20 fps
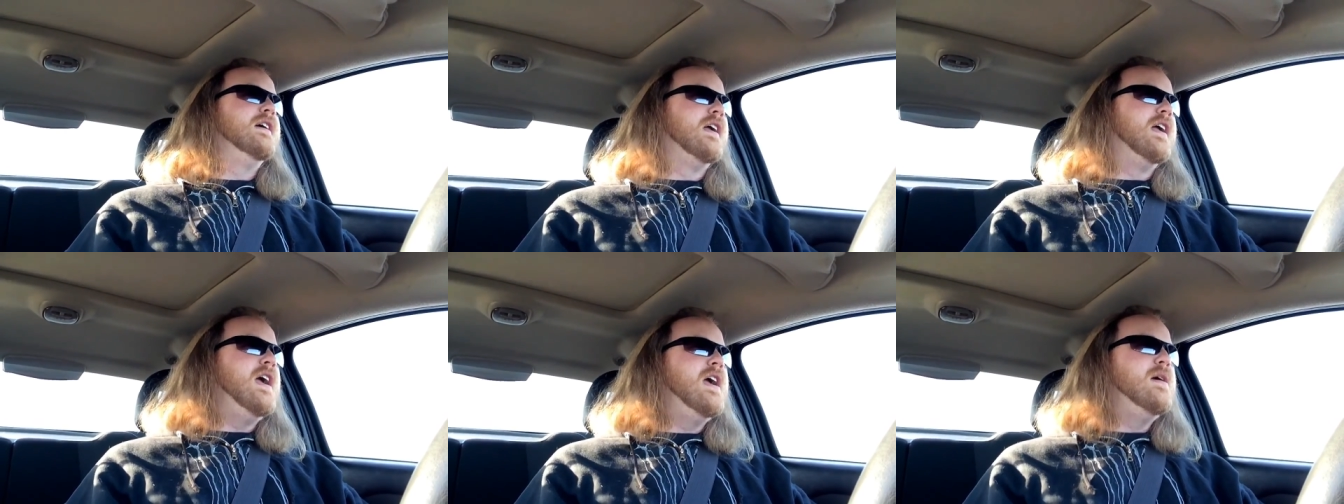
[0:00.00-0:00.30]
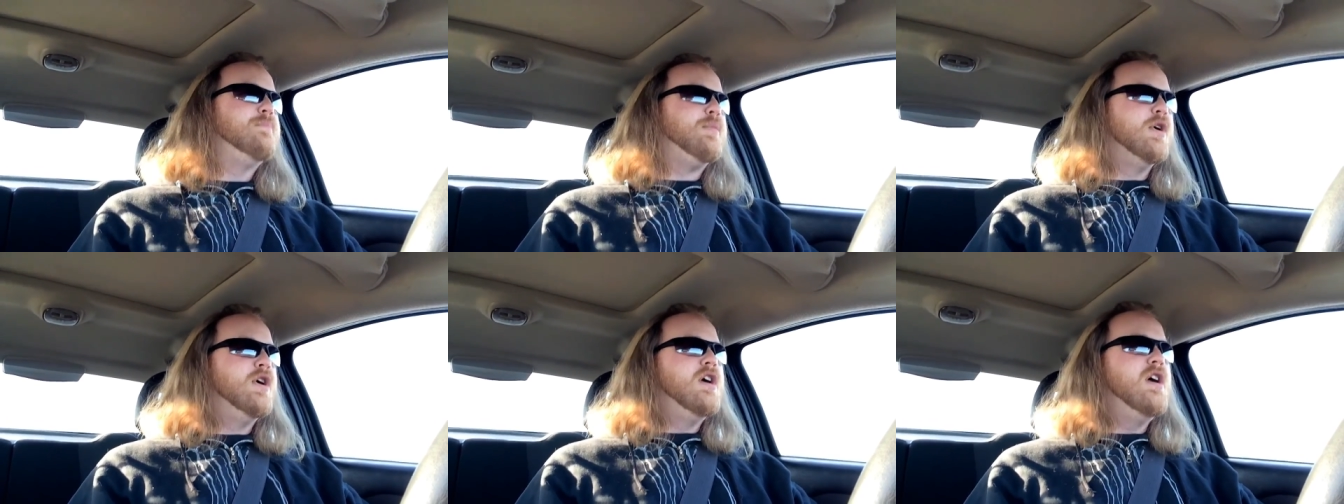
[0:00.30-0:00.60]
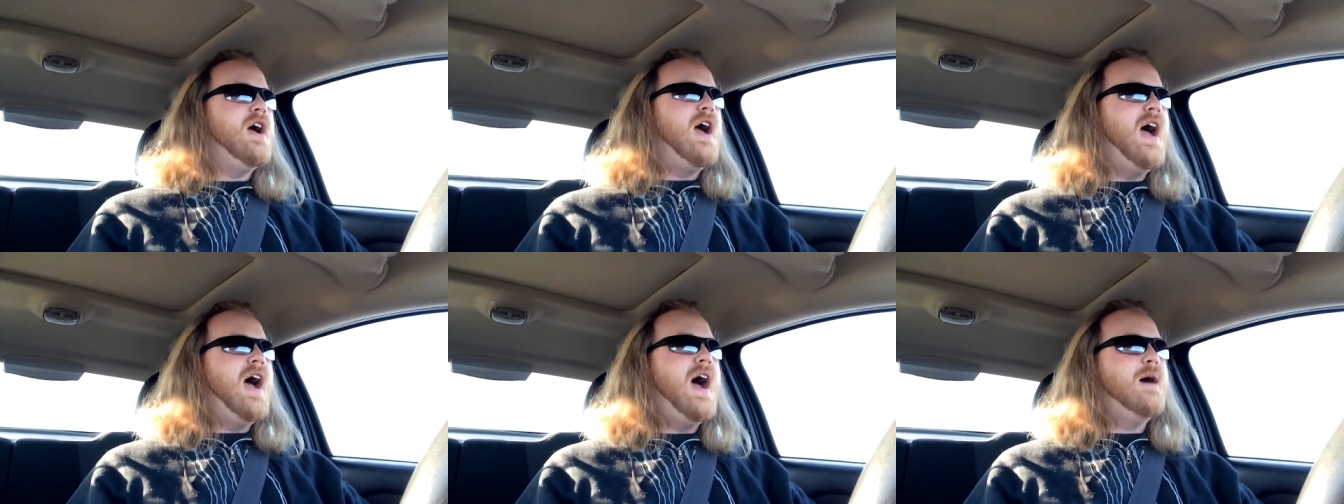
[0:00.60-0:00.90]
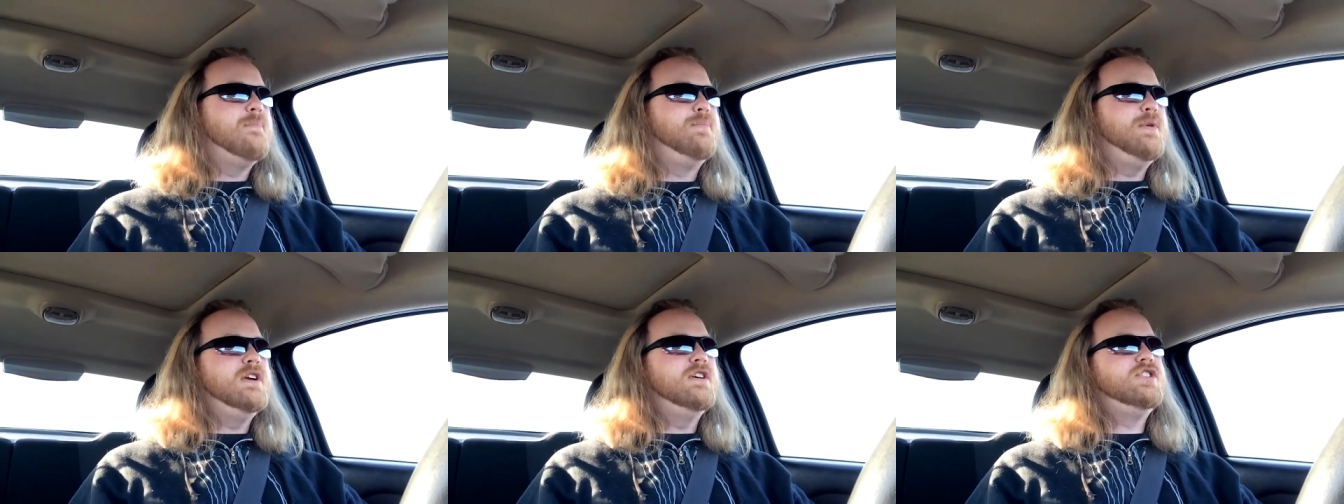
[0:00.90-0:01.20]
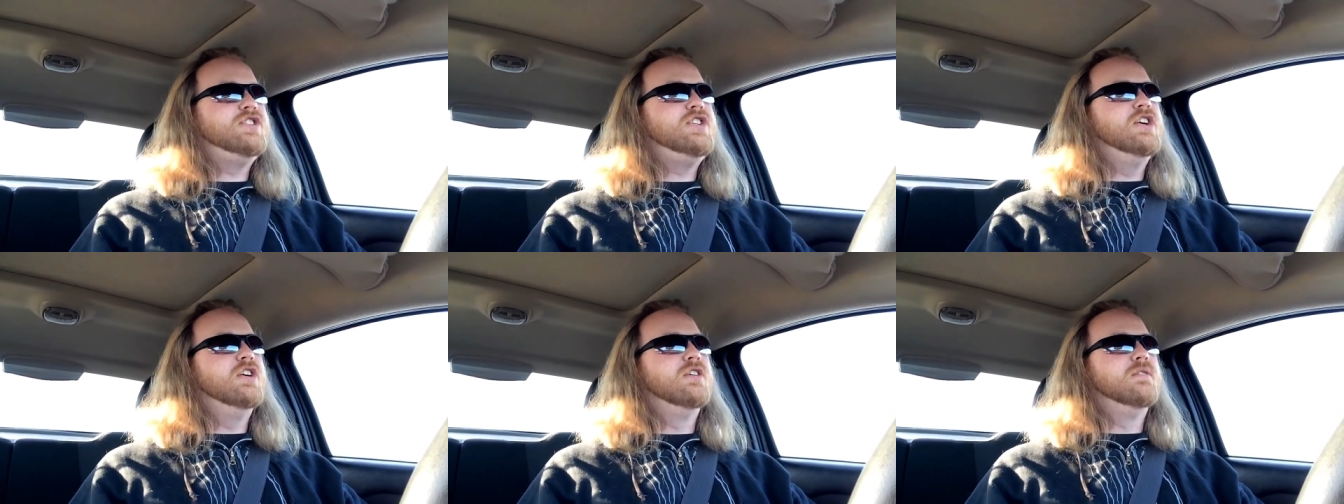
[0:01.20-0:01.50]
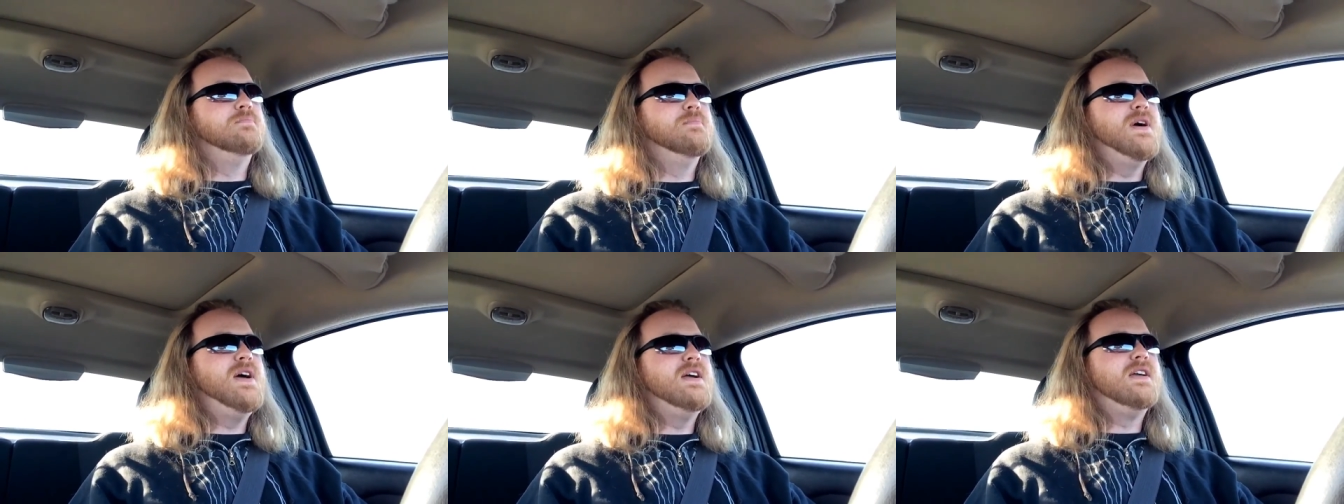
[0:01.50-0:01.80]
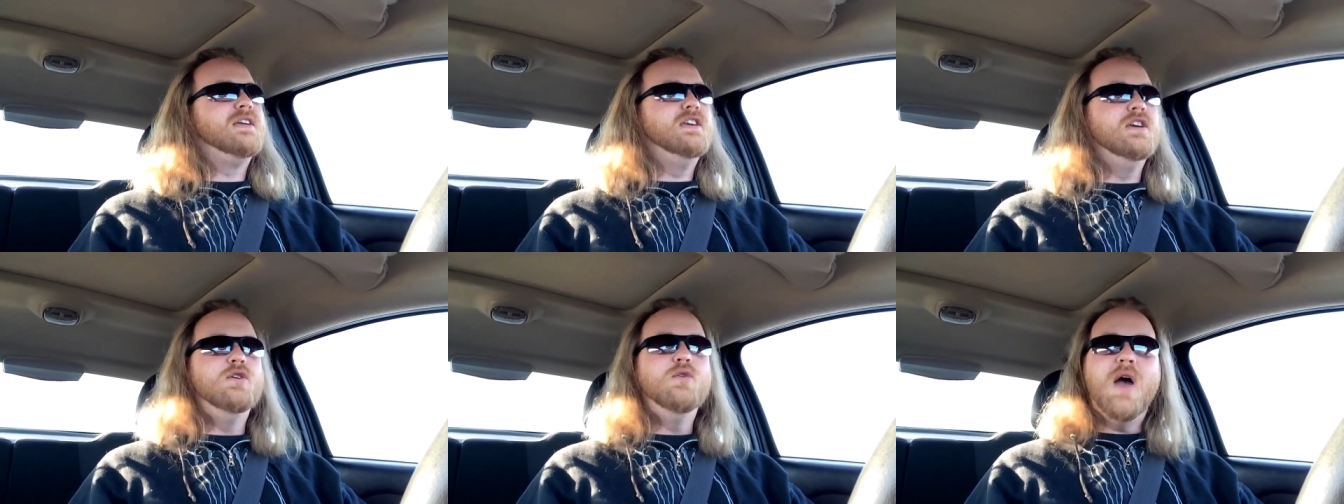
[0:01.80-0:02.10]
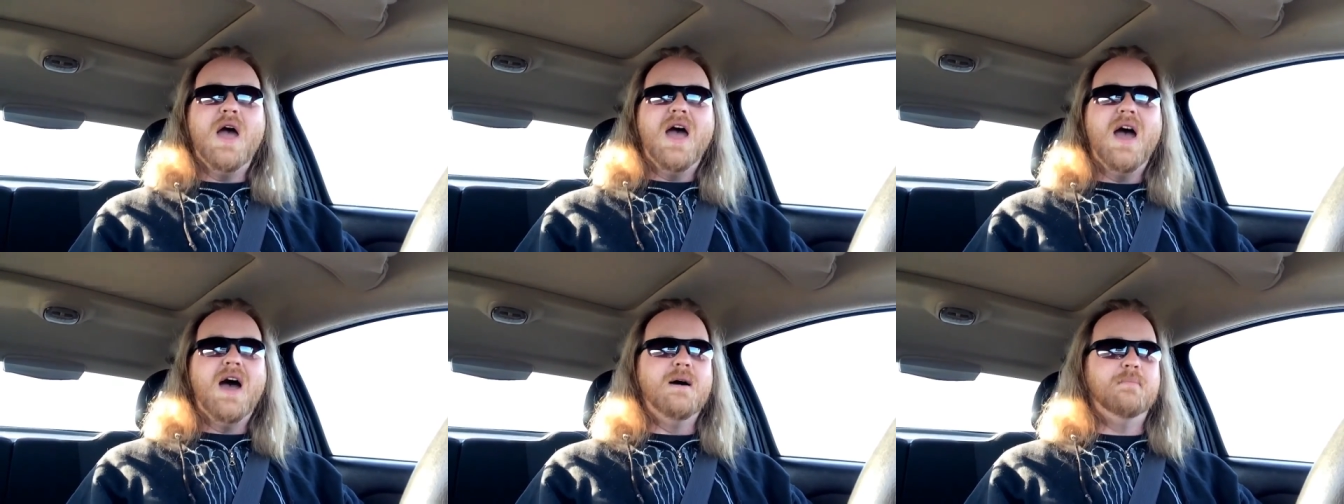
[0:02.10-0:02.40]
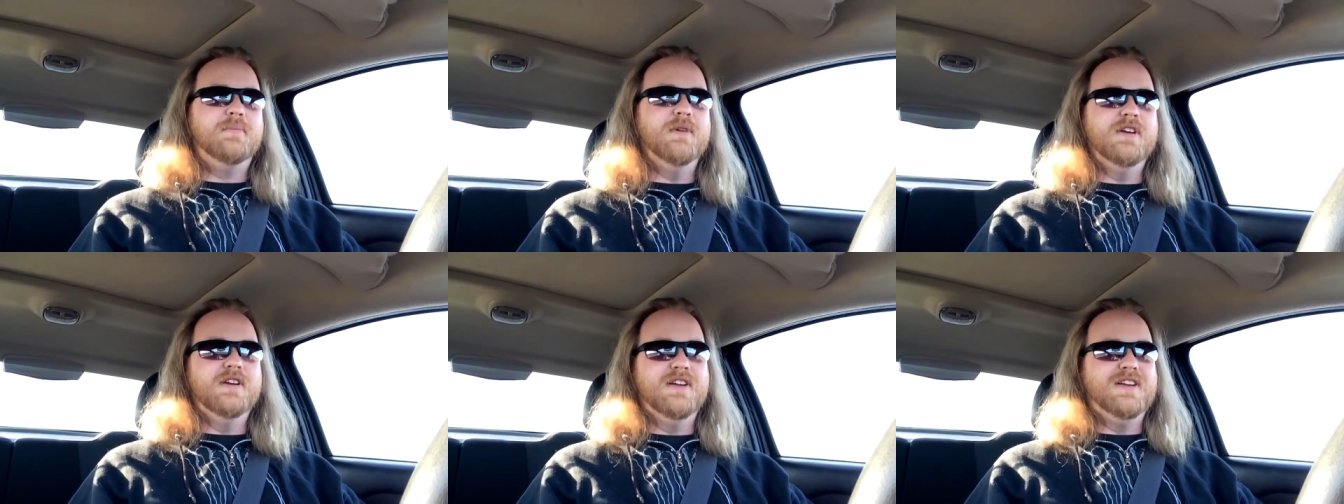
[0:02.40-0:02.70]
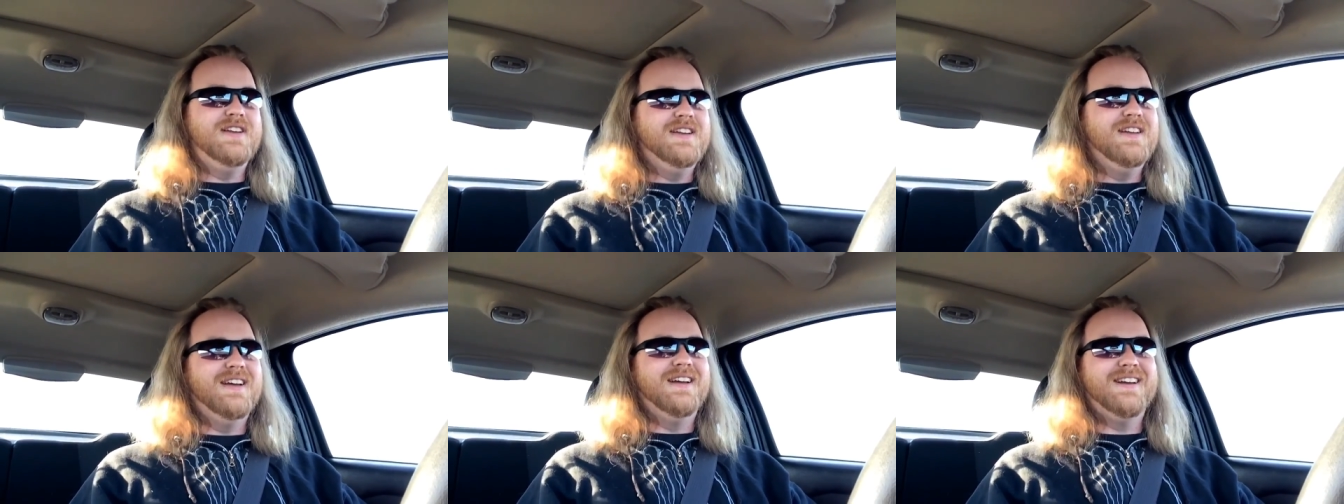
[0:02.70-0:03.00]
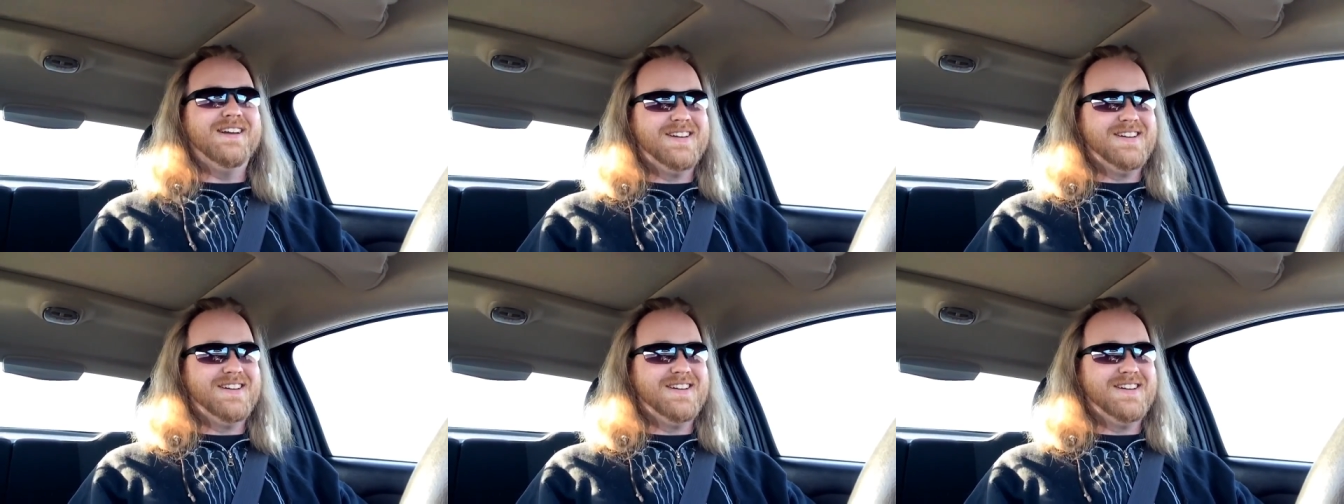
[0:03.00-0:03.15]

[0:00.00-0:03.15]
Keep her happy, she'll make you happy.